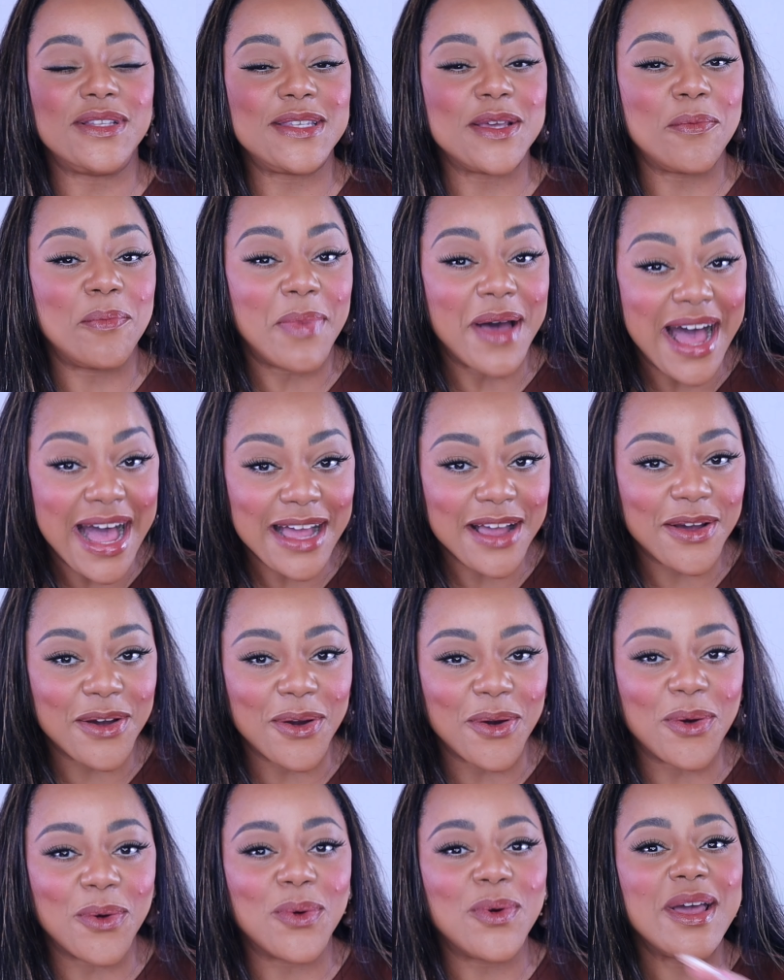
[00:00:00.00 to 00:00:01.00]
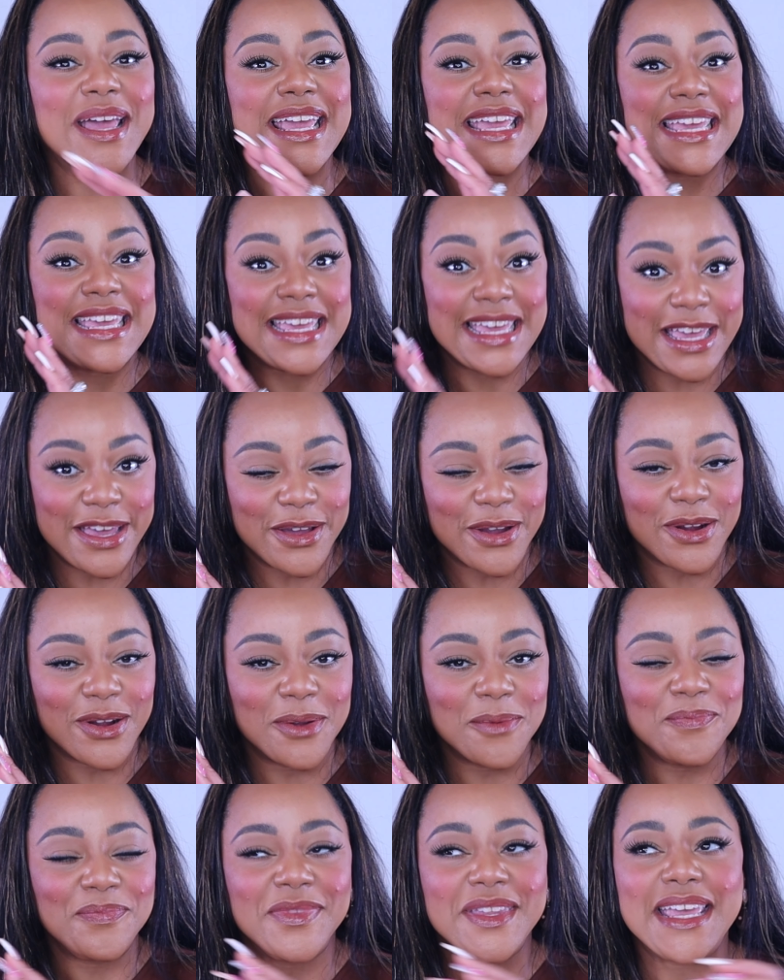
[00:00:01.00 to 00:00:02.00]
tobacco
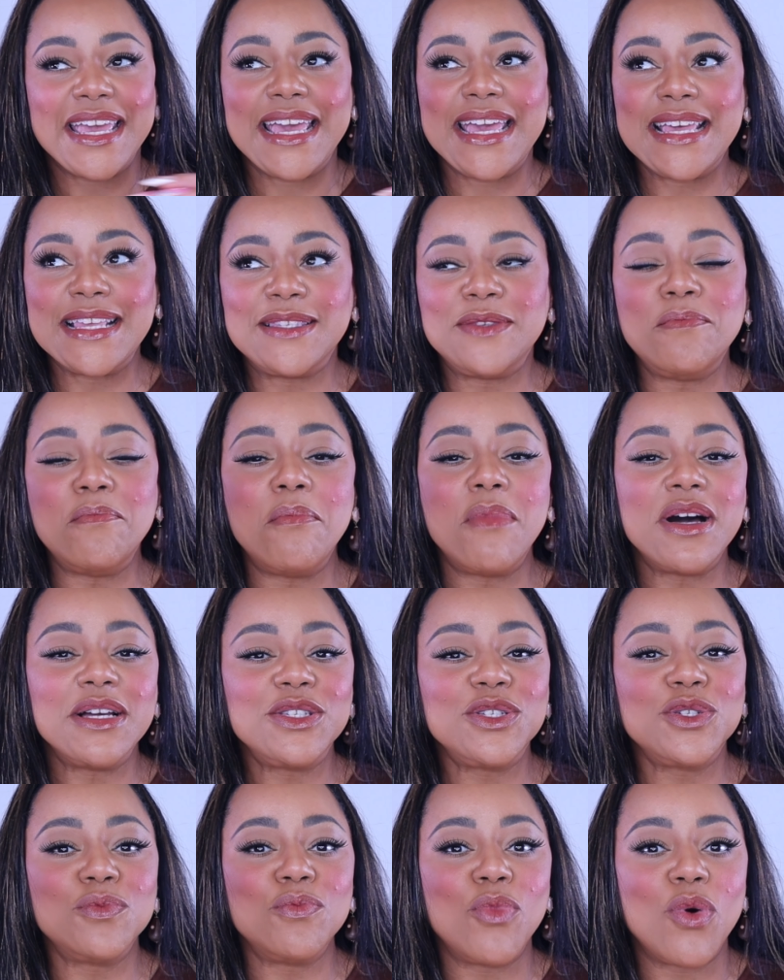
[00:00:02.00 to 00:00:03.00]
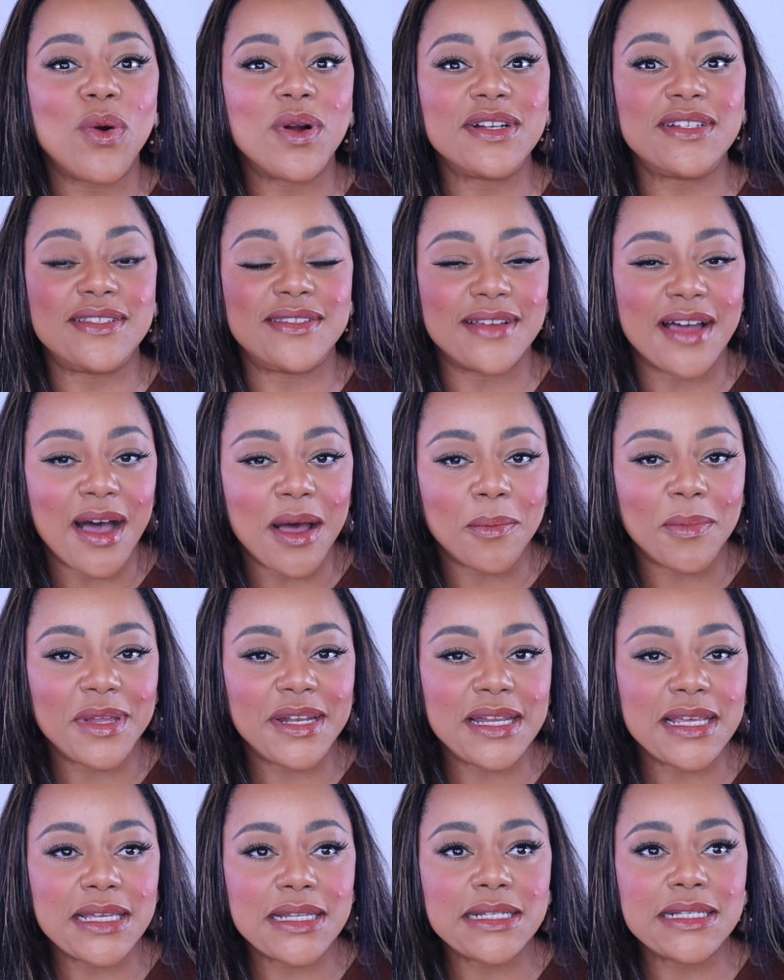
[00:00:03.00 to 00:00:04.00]
here is much more
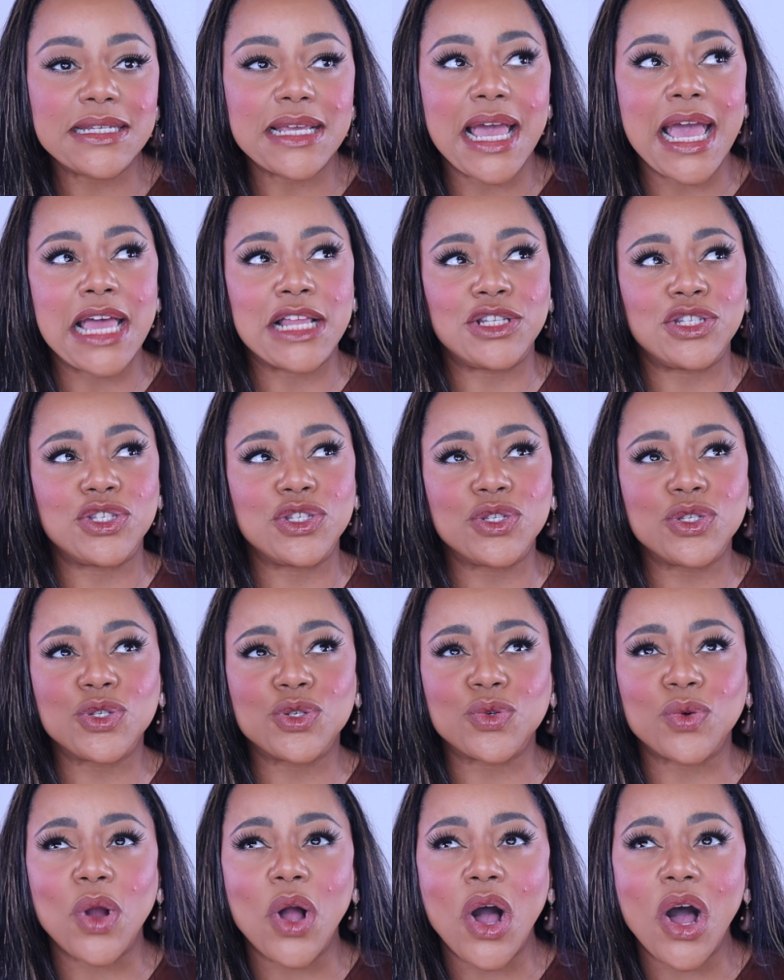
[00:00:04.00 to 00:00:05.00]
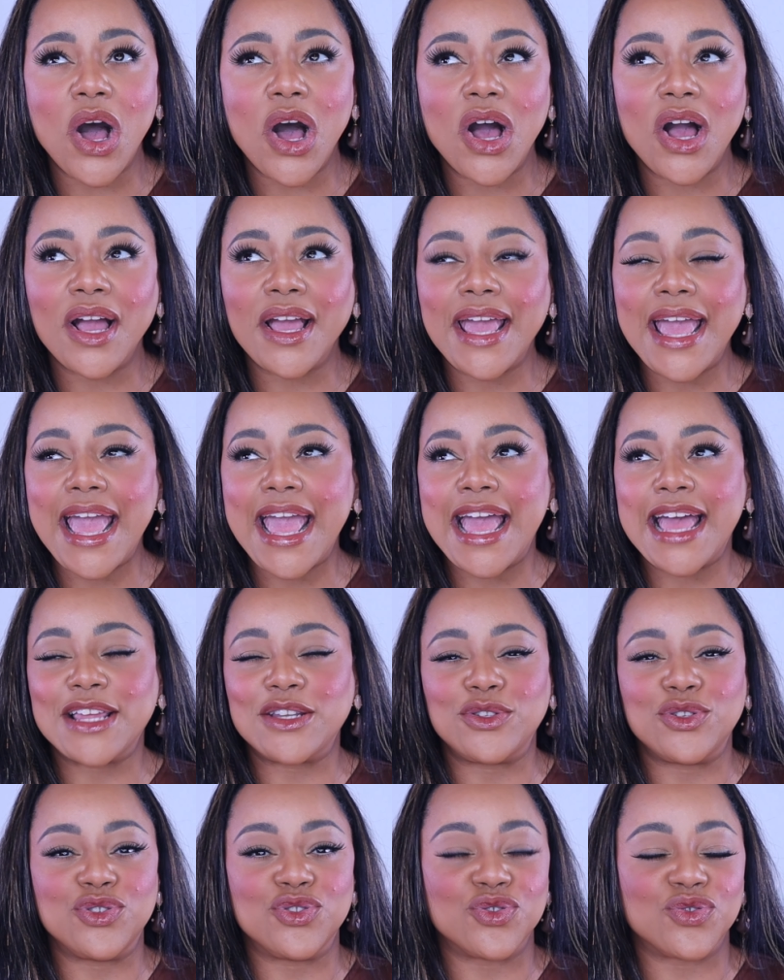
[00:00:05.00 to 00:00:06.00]
dominant and strong
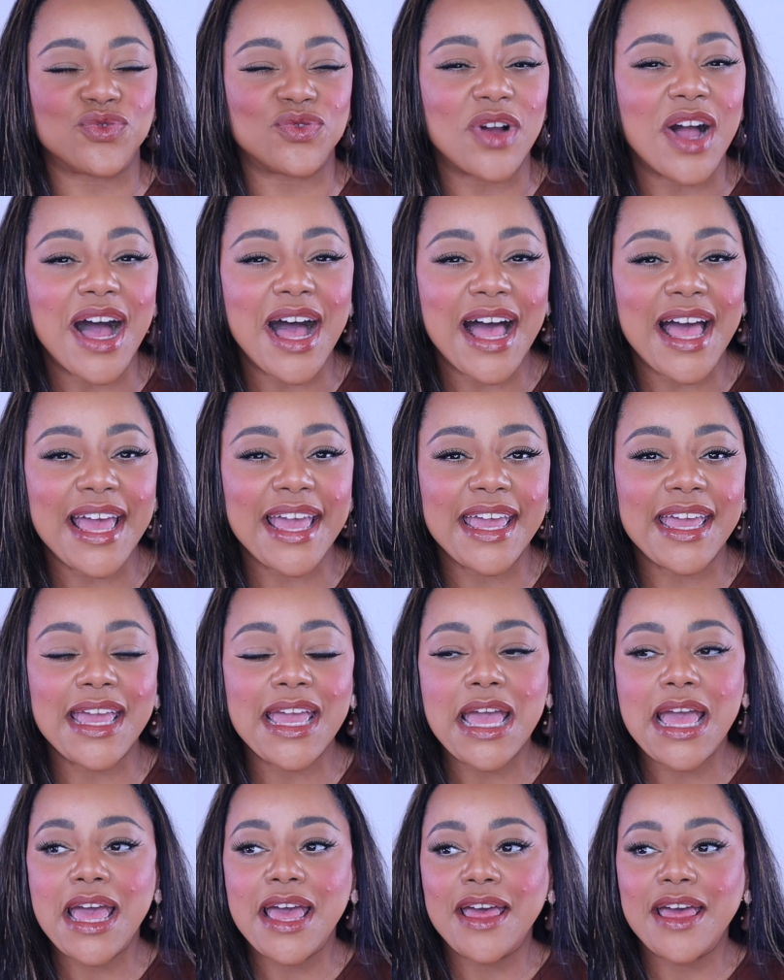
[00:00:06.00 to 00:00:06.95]
and dry